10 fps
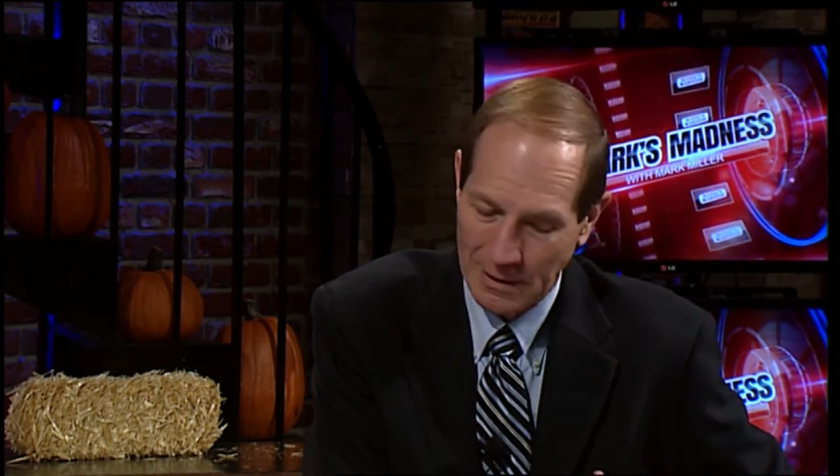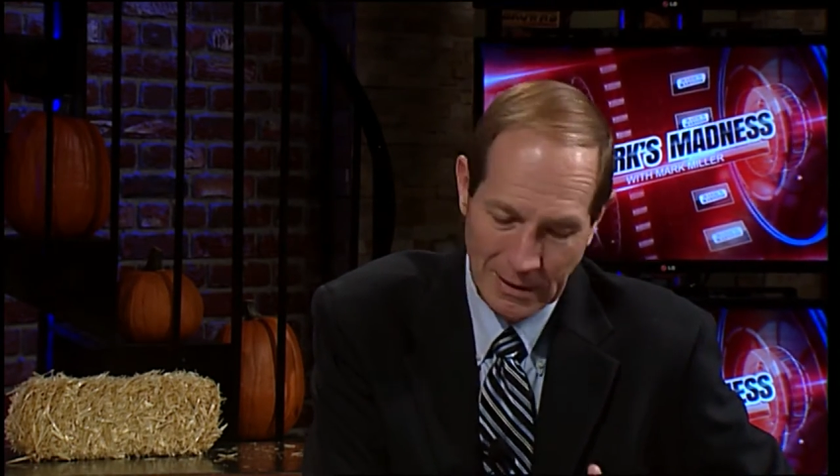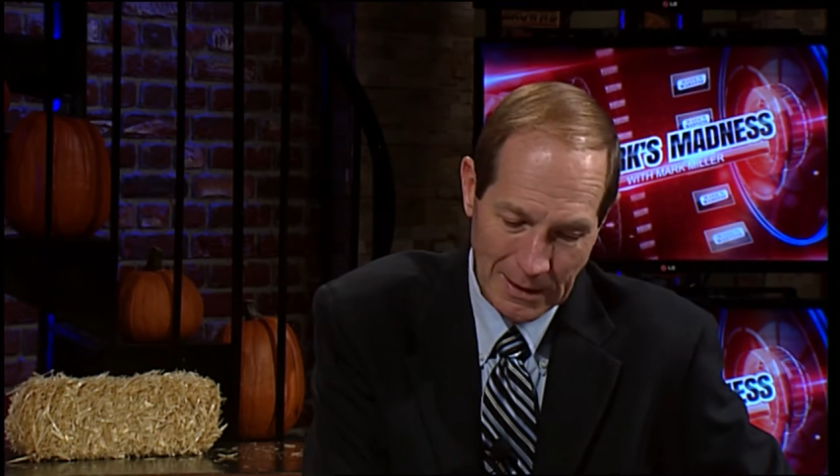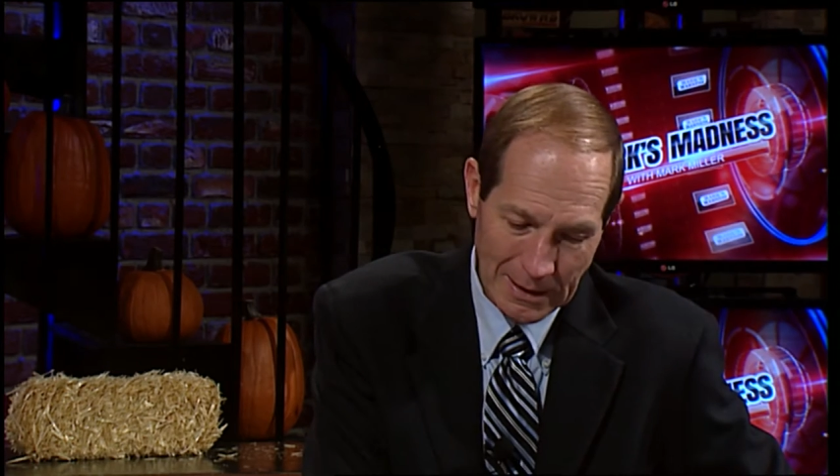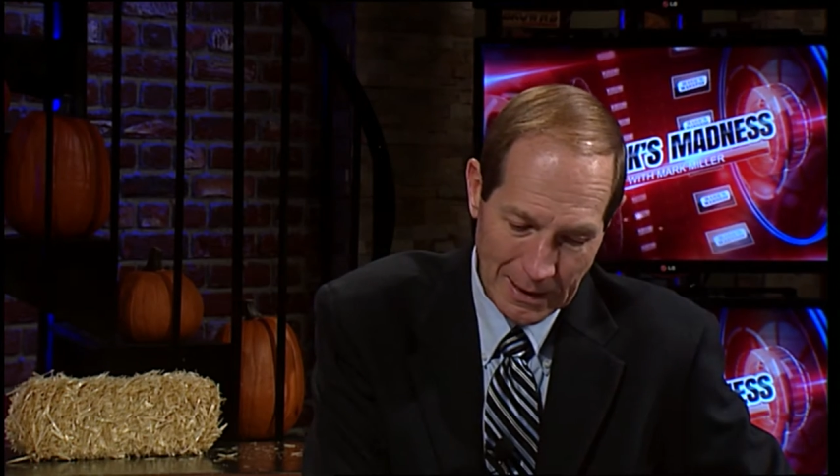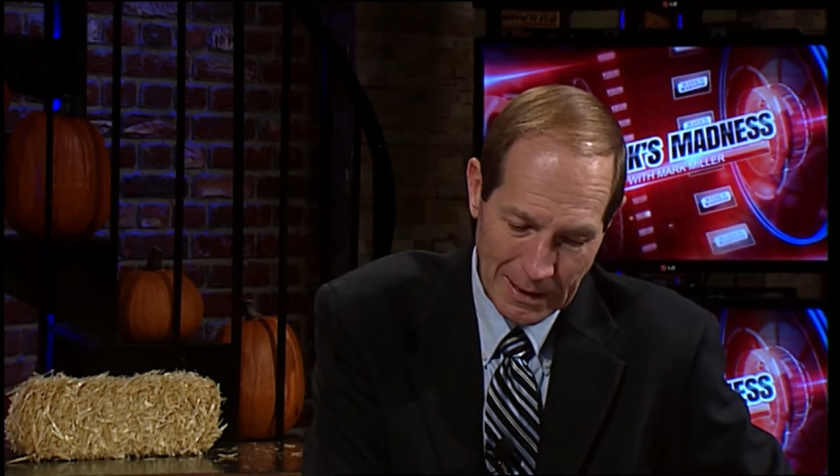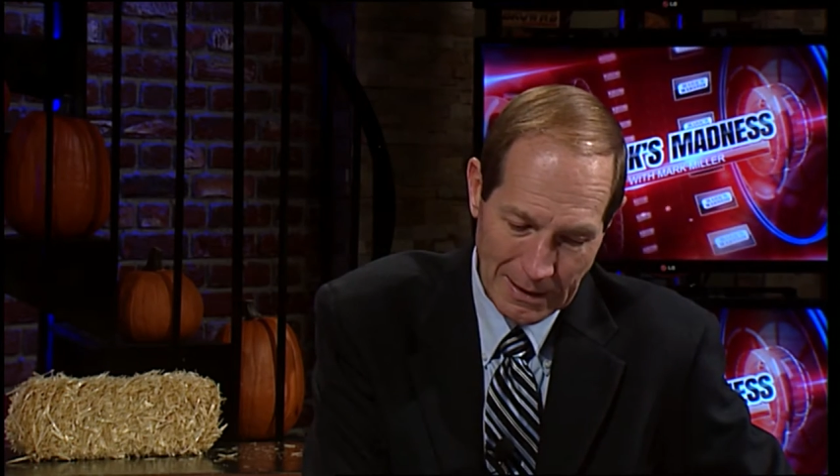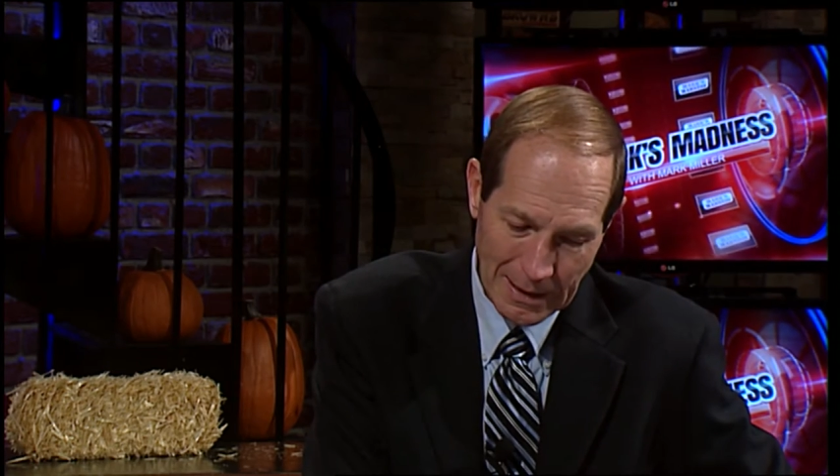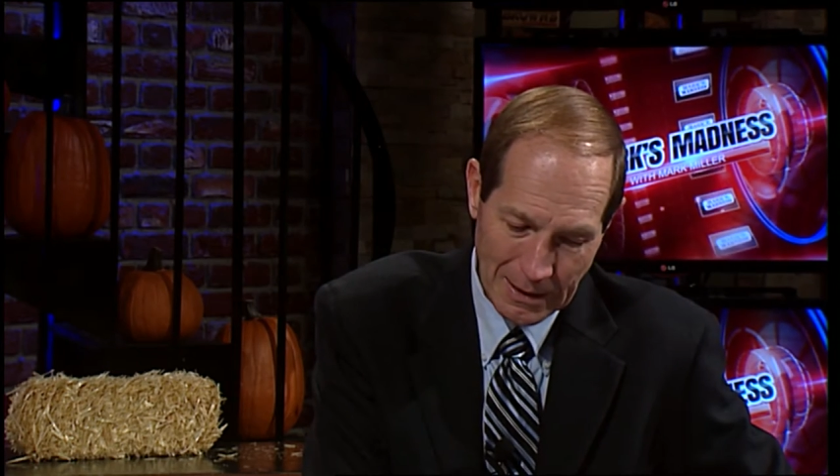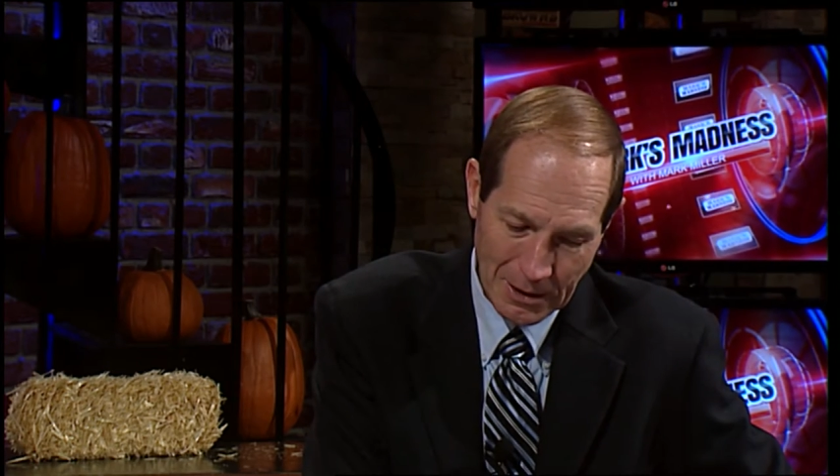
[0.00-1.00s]
and
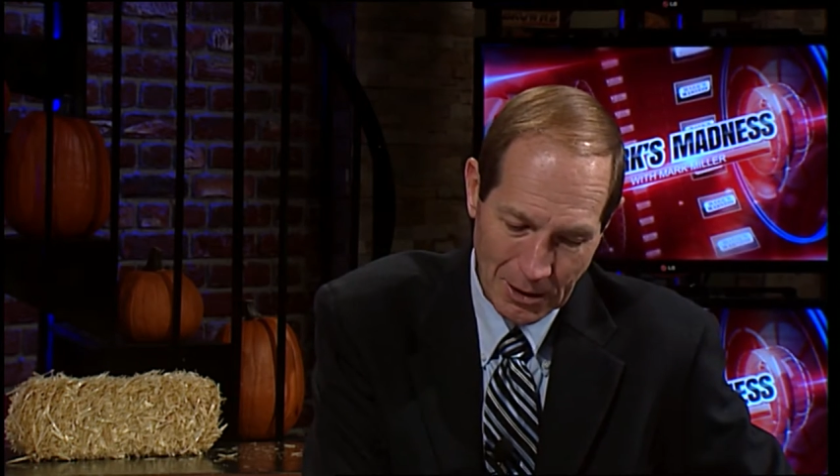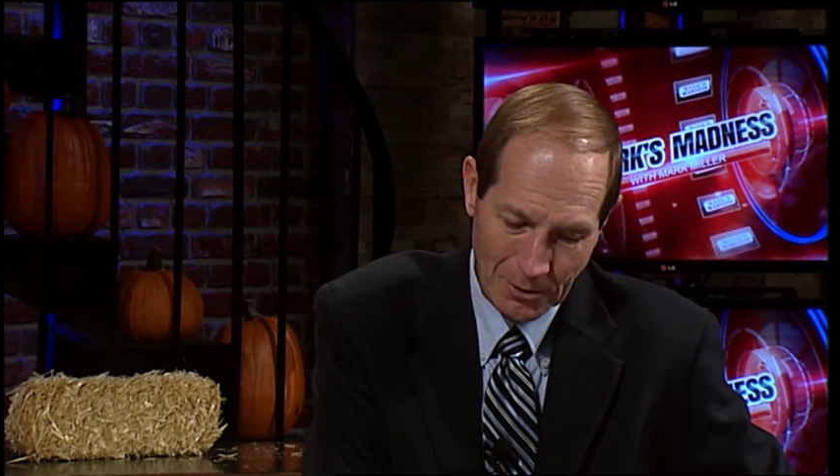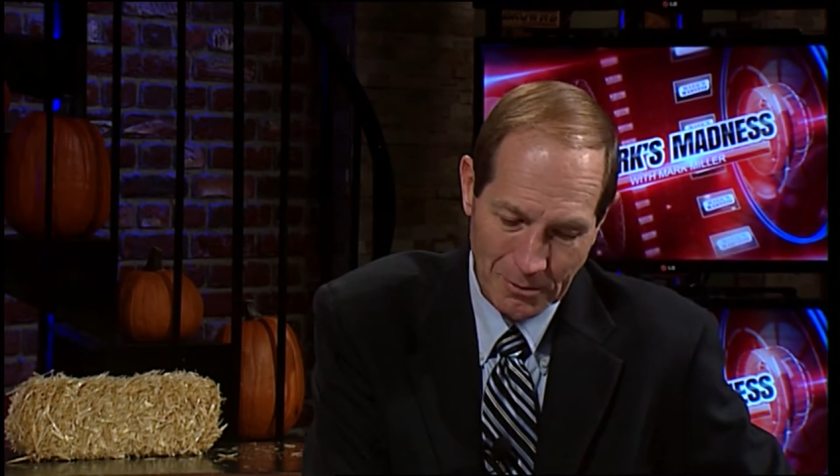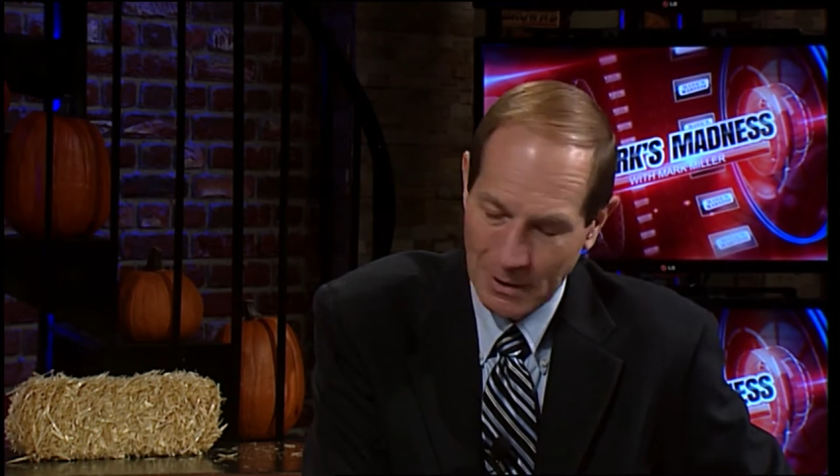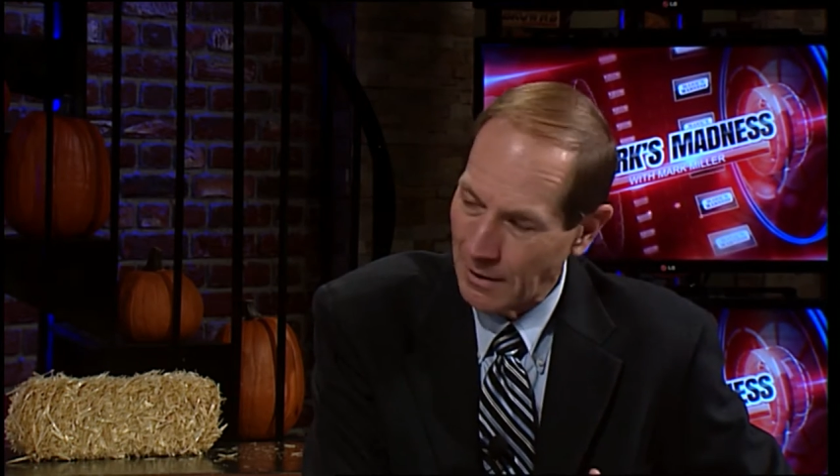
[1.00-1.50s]
and uh, you know,